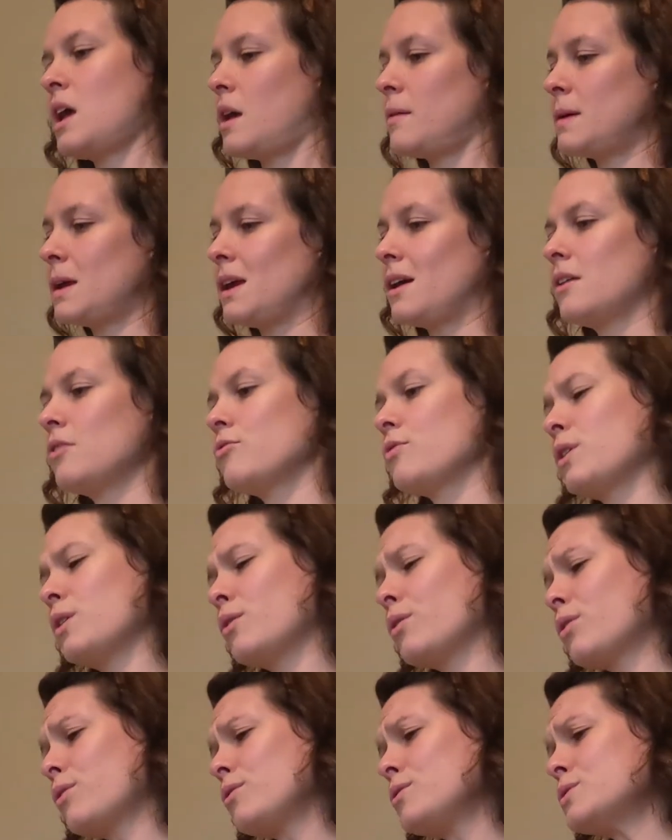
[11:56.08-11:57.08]
Am I hungry
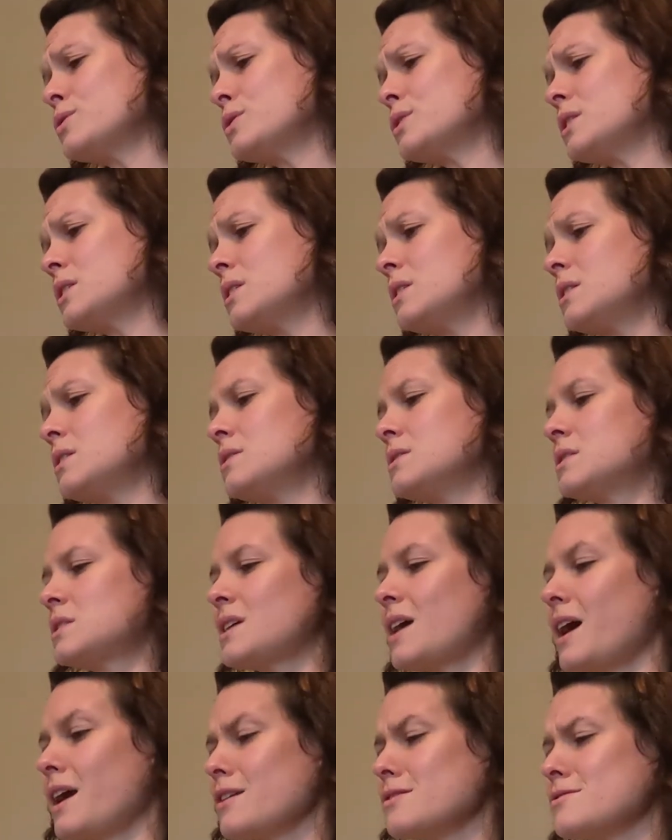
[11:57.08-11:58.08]
or thirsty,
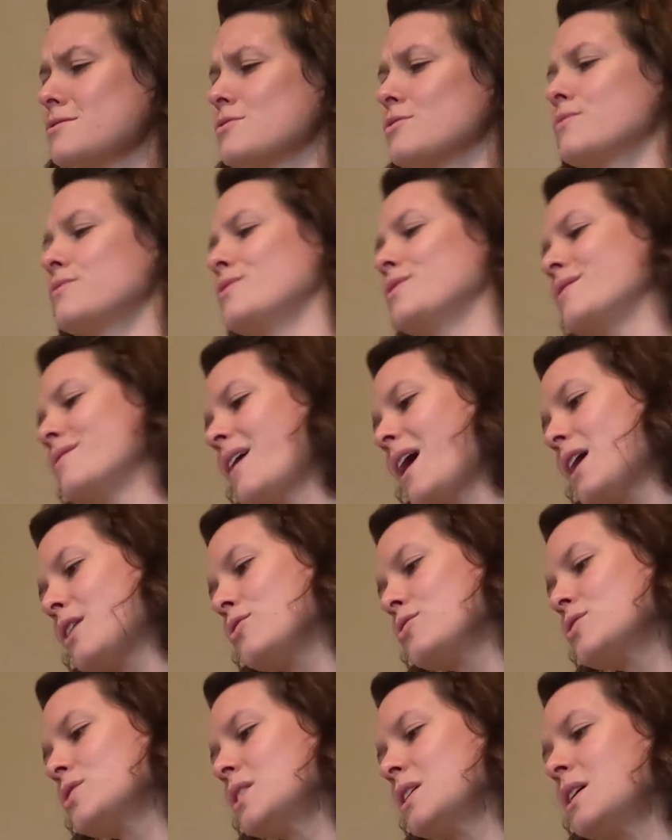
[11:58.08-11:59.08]
tired or full of
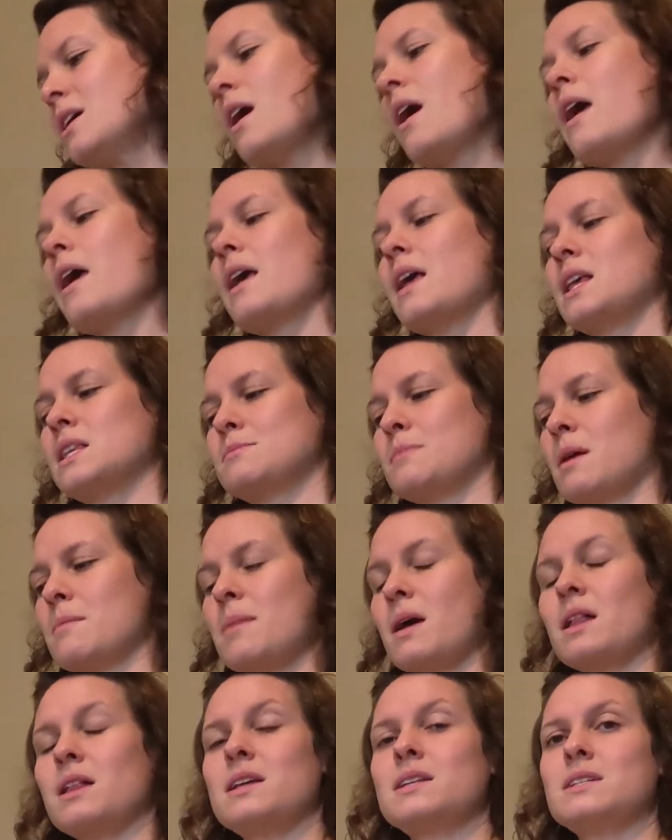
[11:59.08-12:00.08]
energy? Is my
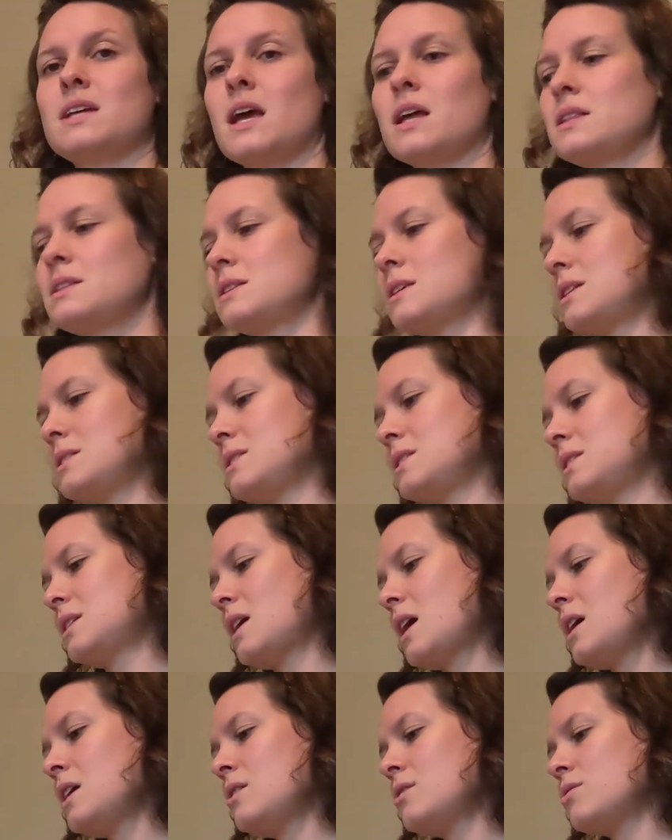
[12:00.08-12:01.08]
belly tense and
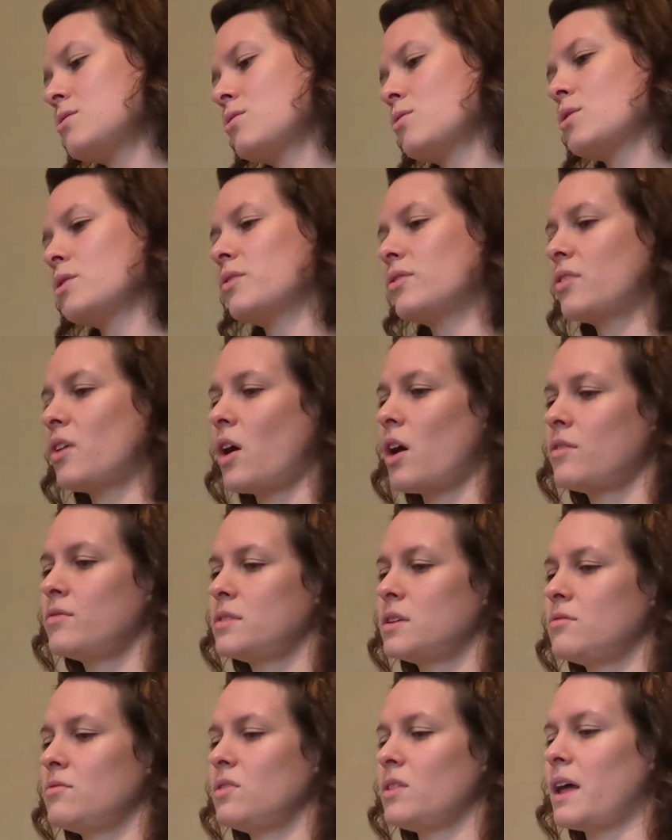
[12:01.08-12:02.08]
tight or
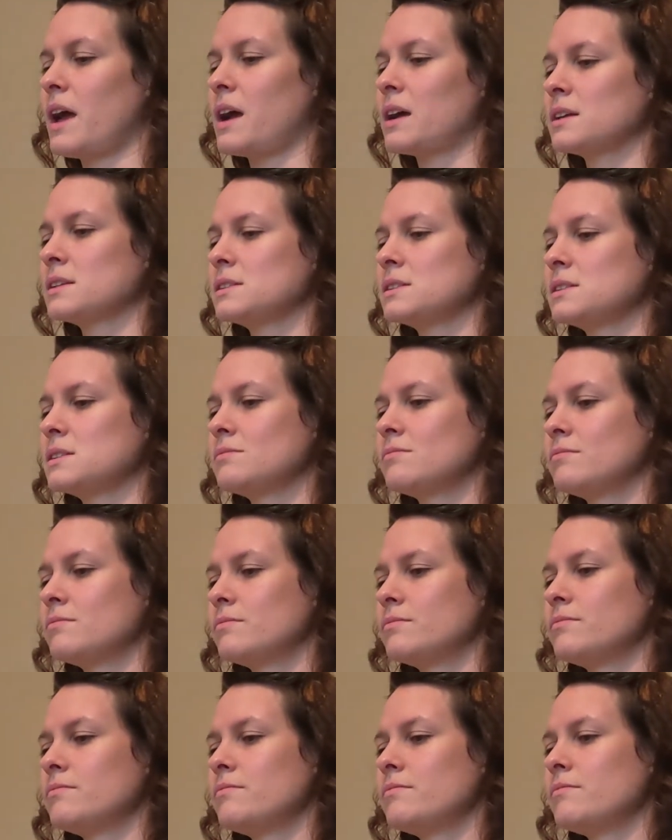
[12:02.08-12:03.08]
soft and relaxed?
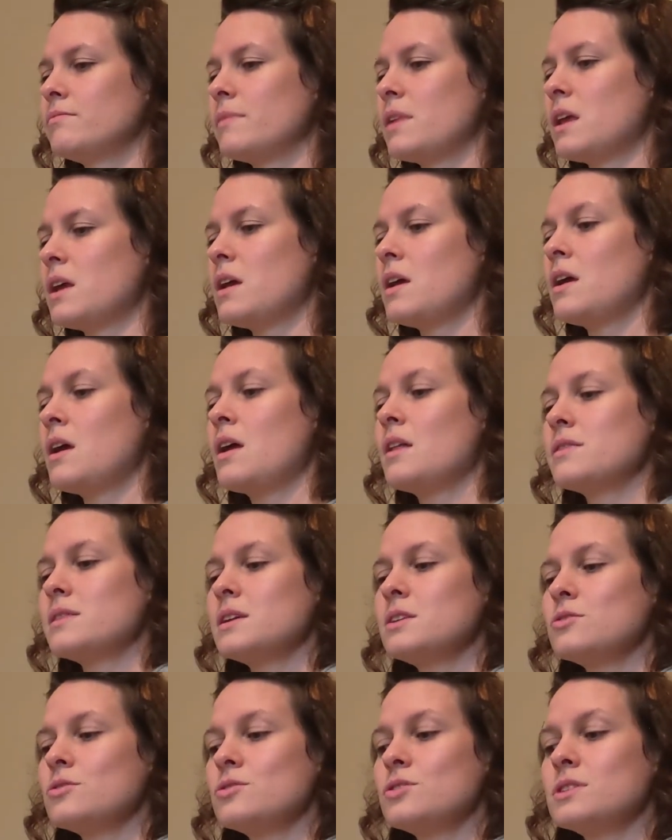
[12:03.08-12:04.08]

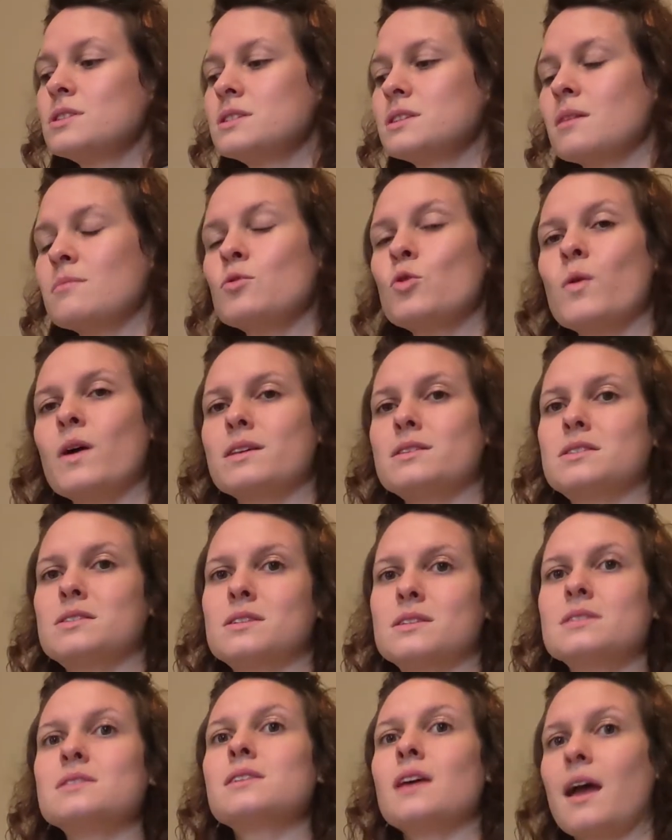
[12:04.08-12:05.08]
These are just some
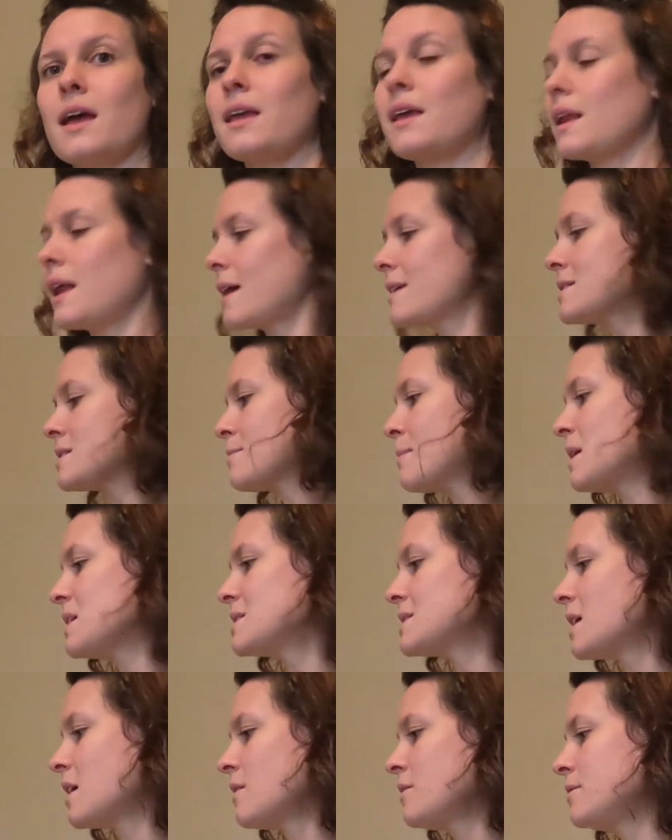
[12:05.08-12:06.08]
questions I can ask
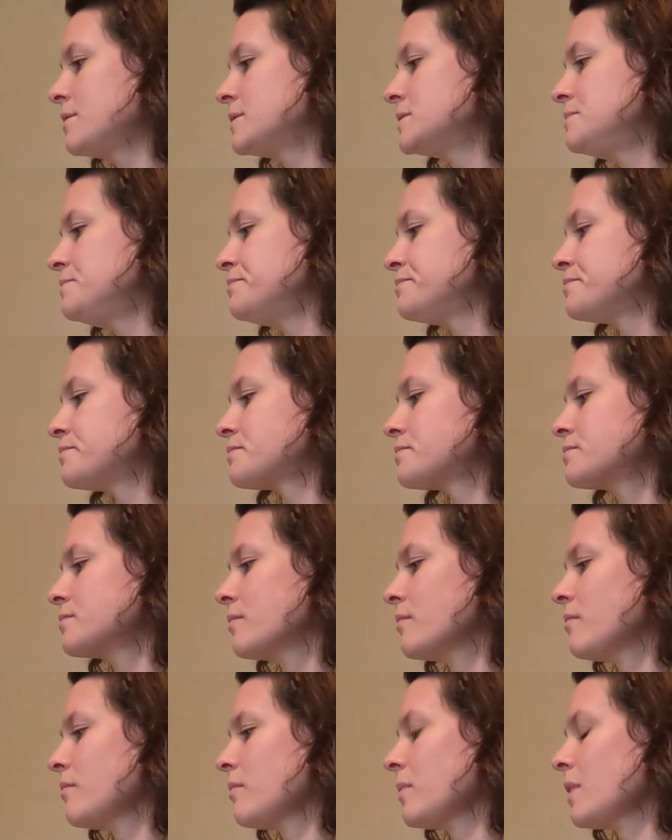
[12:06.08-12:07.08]
myself.
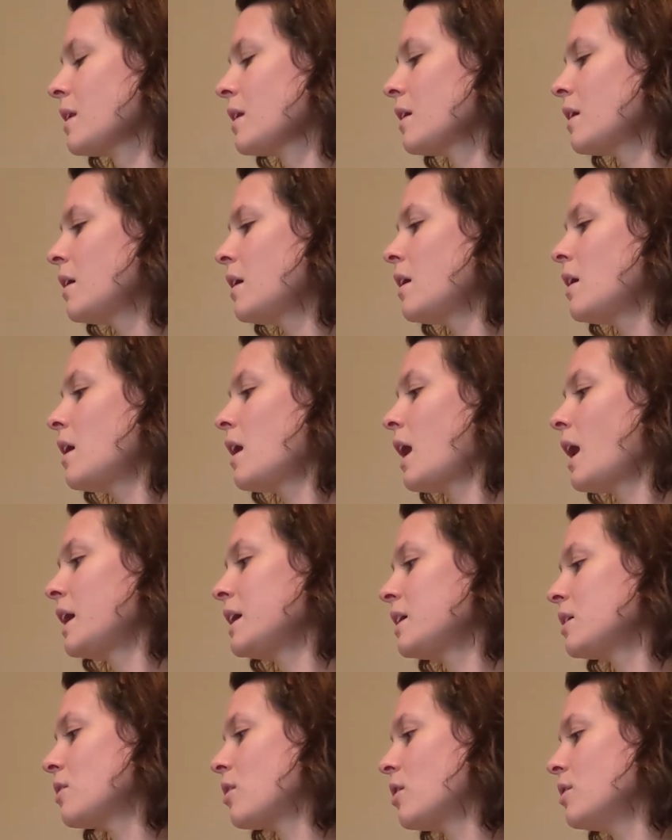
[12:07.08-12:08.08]

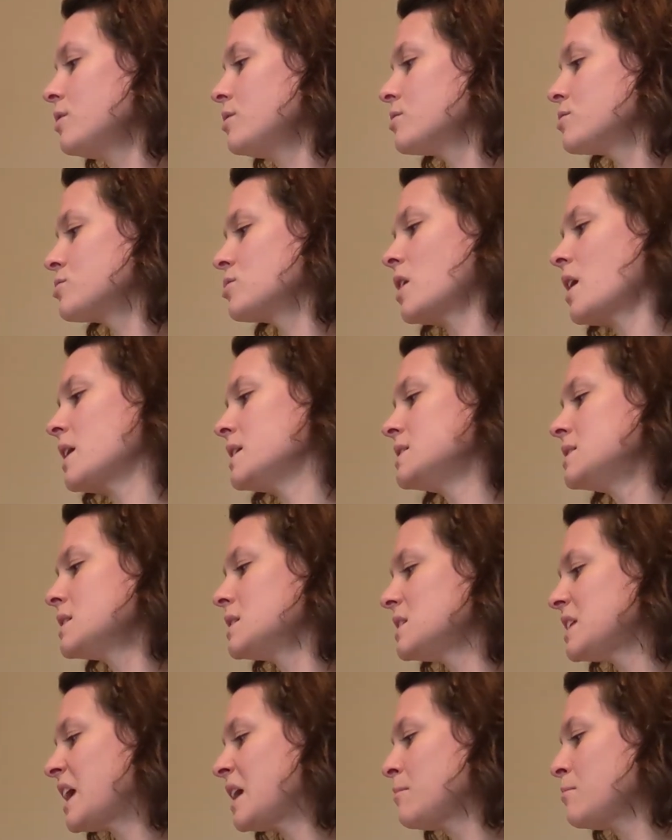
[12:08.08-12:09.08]
I can also try
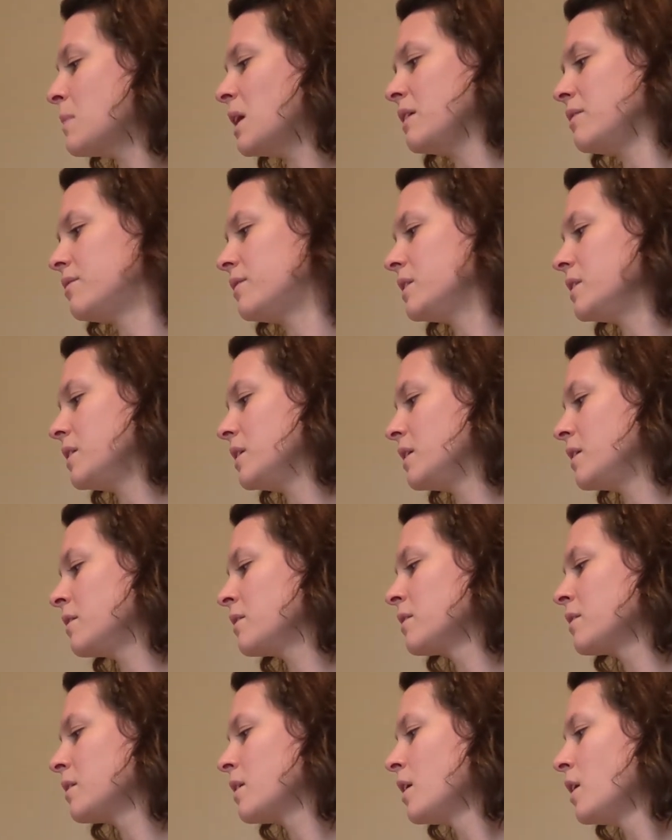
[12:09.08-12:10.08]
to name my
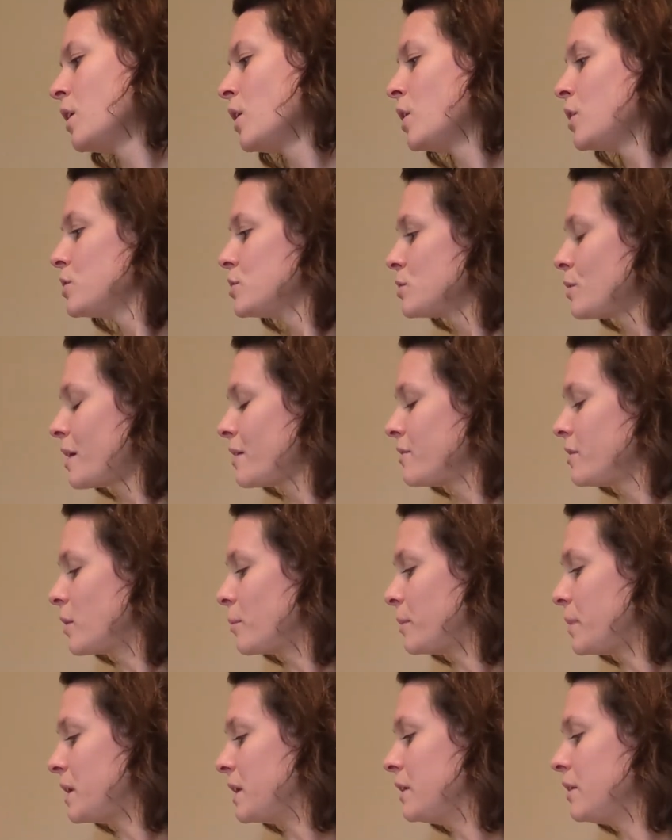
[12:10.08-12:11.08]
feelings. Do I
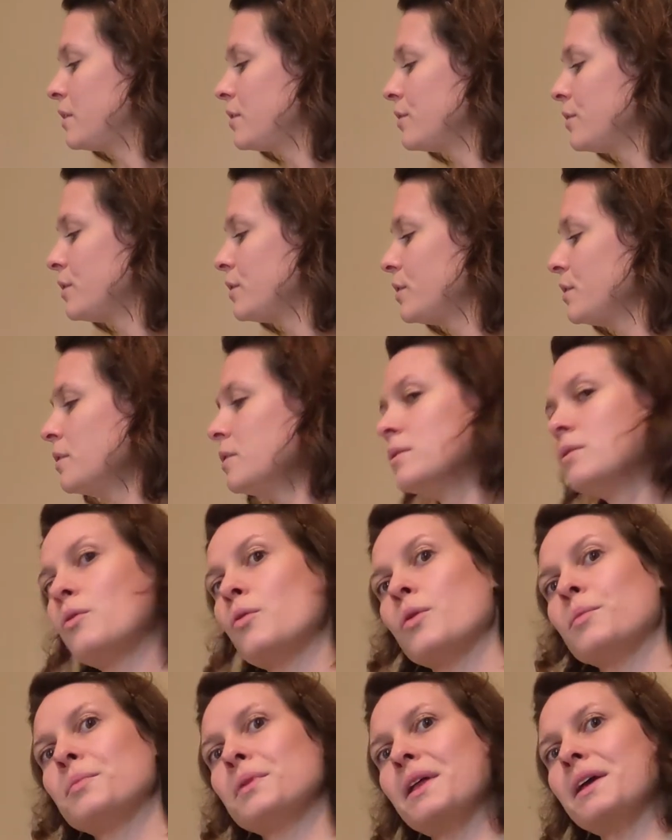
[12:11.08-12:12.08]
feel peaceful
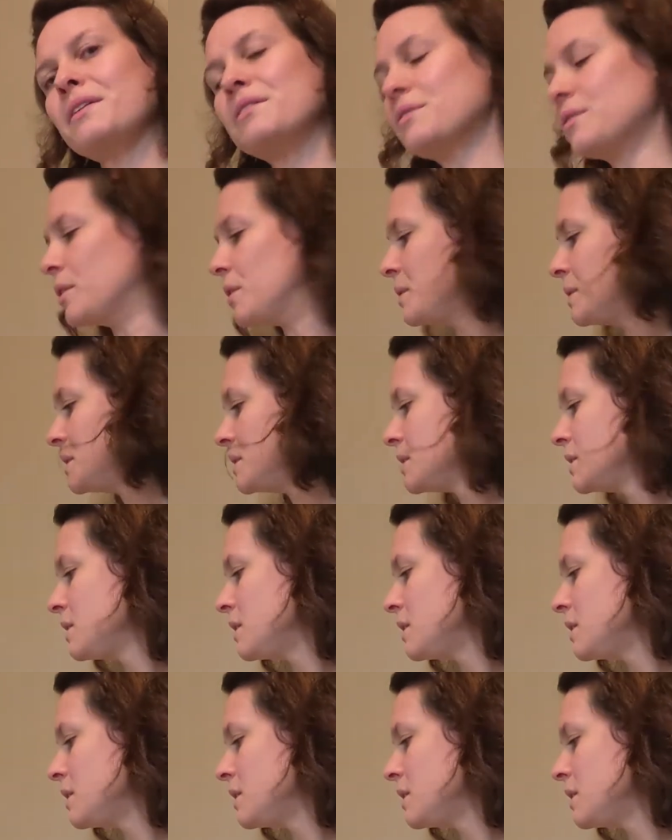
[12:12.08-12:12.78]
or playful?